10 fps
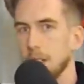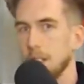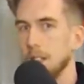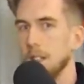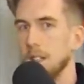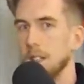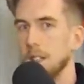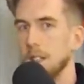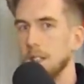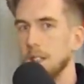
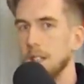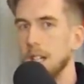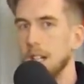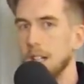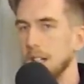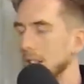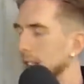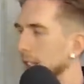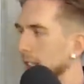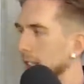
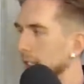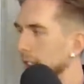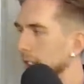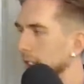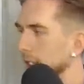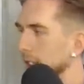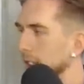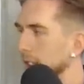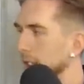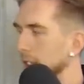
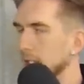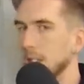(silent)